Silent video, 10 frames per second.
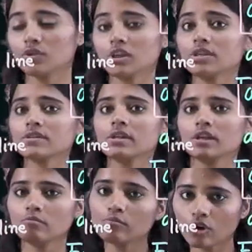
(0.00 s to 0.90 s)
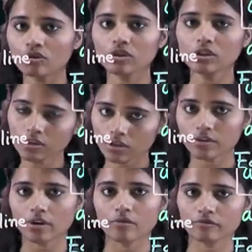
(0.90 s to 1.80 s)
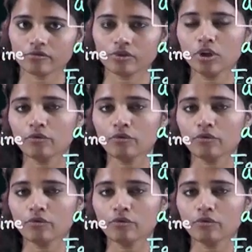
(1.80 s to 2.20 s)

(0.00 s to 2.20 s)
you can easily plot the graph,